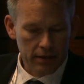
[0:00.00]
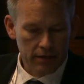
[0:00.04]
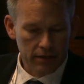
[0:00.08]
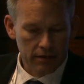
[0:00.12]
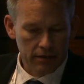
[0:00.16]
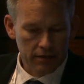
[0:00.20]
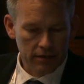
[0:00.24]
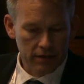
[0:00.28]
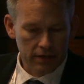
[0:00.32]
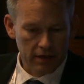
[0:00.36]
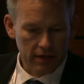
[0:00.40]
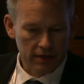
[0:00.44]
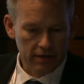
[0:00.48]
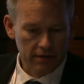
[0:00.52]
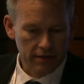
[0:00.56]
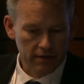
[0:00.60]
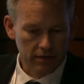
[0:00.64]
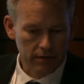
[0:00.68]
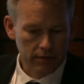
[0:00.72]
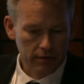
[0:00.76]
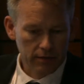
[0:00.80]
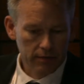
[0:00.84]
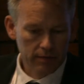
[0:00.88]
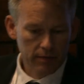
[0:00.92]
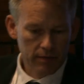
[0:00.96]
Yes,
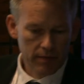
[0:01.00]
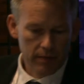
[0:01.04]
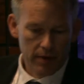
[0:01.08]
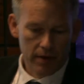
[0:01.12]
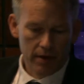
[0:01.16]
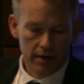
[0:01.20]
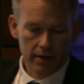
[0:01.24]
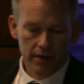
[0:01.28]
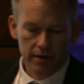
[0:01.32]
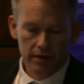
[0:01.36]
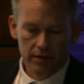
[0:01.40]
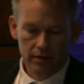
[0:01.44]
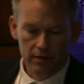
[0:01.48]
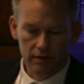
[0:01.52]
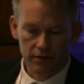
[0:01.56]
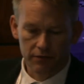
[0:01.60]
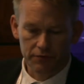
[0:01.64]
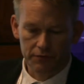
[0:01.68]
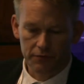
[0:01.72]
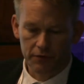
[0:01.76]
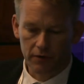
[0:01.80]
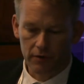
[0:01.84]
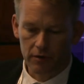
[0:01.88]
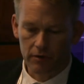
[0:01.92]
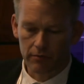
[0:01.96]
so the
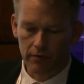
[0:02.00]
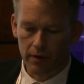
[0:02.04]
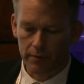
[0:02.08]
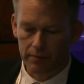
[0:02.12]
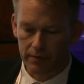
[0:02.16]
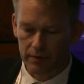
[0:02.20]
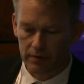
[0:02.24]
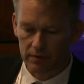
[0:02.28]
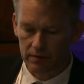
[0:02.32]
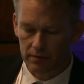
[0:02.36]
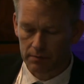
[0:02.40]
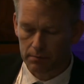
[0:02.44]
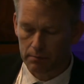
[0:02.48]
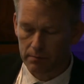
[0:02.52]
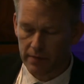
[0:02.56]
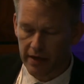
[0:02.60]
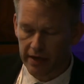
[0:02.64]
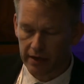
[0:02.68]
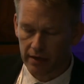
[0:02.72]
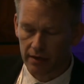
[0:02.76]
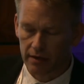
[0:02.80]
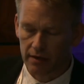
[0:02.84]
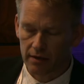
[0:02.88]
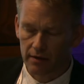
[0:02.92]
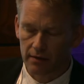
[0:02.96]
follow-up is
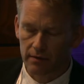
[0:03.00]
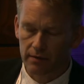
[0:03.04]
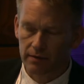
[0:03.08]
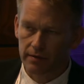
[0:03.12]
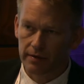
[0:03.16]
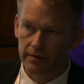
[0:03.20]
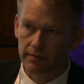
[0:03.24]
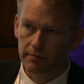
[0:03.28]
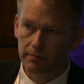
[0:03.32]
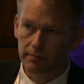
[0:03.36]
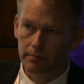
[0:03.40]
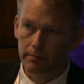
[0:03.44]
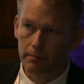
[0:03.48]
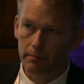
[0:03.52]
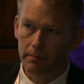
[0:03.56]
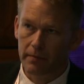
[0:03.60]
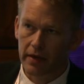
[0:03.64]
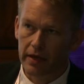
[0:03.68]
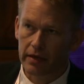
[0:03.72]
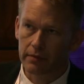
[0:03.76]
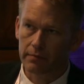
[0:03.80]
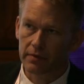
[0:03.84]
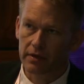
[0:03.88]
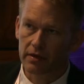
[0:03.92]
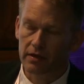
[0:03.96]

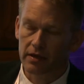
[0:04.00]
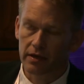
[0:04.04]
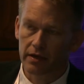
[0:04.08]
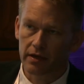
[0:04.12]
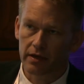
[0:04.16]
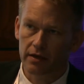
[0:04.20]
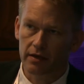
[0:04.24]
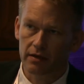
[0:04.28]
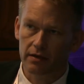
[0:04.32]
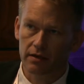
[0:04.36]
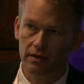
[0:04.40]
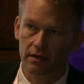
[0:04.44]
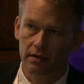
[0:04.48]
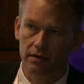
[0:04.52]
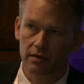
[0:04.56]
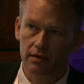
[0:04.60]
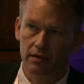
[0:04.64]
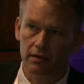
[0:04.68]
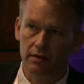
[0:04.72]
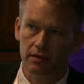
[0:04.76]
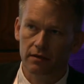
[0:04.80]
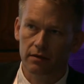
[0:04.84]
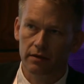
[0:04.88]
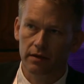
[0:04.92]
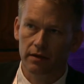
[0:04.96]
maybe the
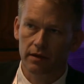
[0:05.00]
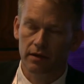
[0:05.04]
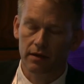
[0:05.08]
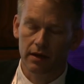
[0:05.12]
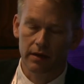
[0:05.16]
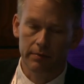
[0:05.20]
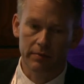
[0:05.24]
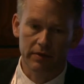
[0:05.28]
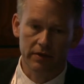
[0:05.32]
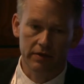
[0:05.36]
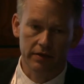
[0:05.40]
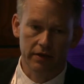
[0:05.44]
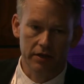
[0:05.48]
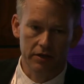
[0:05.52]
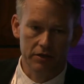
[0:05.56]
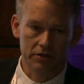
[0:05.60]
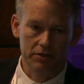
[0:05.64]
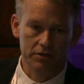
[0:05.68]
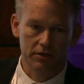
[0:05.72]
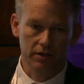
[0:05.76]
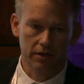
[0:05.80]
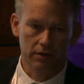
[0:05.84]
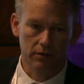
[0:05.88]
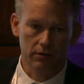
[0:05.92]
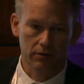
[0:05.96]

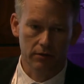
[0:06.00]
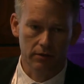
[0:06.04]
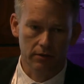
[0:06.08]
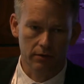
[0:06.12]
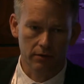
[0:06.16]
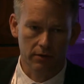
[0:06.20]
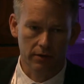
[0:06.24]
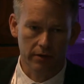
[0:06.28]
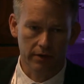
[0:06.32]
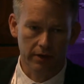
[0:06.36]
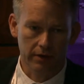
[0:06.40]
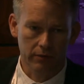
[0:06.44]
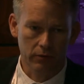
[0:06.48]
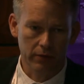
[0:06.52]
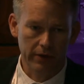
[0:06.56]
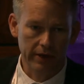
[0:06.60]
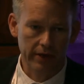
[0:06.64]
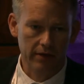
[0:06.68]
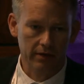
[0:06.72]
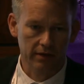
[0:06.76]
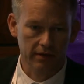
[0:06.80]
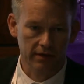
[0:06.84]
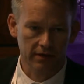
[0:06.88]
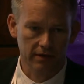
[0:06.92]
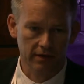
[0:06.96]
limitation or a
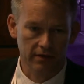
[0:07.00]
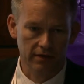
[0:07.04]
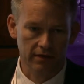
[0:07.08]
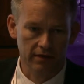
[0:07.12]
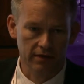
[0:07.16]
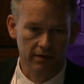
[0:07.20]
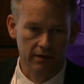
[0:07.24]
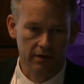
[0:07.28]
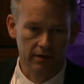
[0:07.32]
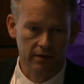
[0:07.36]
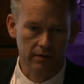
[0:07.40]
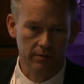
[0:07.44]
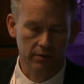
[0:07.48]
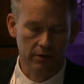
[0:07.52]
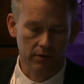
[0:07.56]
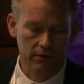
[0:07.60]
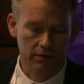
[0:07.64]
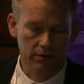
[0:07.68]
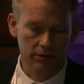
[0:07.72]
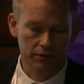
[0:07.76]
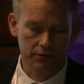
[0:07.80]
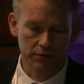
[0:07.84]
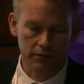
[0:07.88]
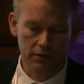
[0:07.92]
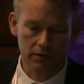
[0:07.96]
weakness in the study, because
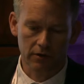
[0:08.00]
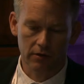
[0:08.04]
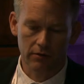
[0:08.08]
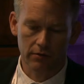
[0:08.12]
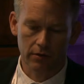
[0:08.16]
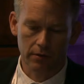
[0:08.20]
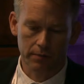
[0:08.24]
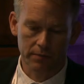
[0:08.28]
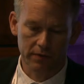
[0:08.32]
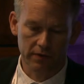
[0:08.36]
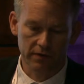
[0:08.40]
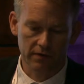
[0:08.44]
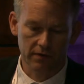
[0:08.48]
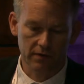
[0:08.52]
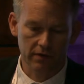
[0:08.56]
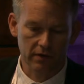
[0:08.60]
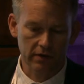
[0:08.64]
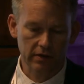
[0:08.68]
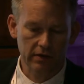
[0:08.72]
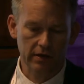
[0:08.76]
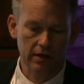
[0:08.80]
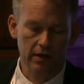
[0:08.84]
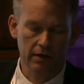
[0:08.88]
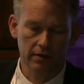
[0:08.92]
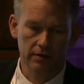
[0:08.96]
the follow-up is not
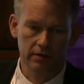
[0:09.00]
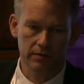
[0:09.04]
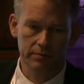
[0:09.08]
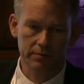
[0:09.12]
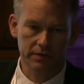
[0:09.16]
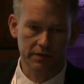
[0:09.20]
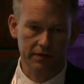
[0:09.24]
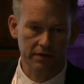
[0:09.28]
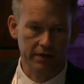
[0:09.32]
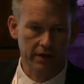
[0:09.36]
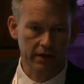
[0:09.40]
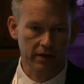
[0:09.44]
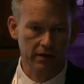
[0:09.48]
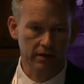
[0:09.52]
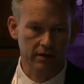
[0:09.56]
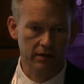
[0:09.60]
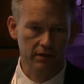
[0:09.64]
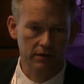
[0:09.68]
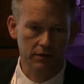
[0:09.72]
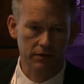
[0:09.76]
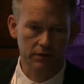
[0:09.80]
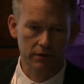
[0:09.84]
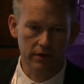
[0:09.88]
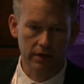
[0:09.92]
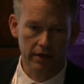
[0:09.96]
100%
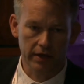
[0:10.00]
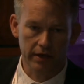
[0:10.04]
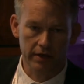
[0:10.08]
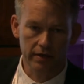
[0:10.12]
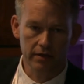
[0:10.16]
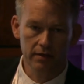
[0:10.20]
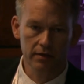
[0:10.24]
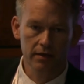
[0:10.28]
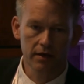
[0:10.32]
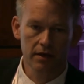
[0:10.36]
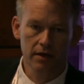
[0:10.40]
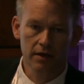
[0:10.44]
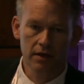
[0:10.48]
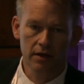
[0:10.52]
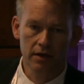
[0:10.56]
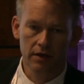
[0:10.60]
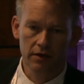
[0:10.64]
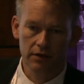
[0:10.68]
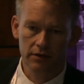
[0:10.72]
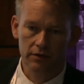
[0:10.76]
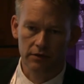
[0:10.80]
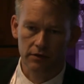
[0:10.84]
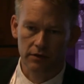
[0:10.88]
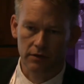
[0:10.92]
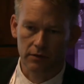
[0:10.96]
today.
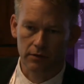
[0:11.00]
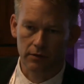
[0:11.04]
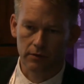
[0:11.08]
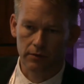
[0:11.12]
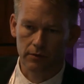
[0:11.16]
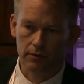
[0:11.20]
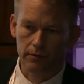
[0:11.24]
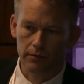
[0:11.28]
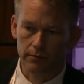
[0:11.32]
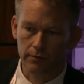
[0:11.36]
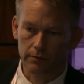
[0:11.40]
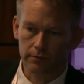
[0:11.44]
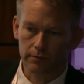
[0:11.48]
So